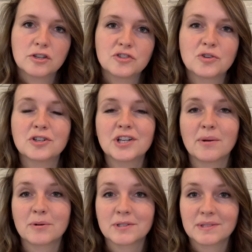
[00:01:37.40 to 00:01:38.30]
George
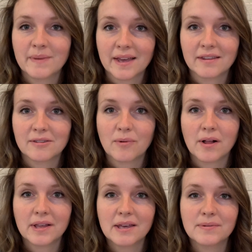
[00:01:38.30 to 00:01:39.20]
Albert Smith,
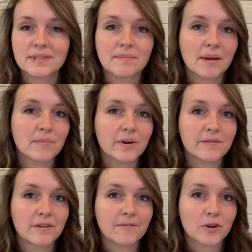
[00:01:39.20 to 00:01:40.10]
while he was a member of
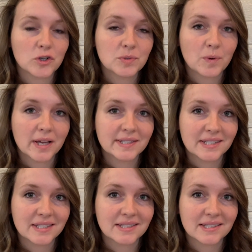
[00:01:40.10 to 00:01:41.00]
the first
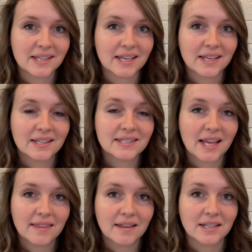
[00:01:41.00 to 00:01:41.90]
presidency,
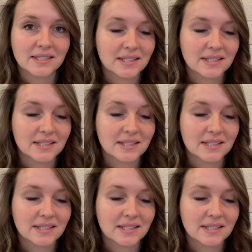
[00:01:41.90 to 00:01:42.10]
said this: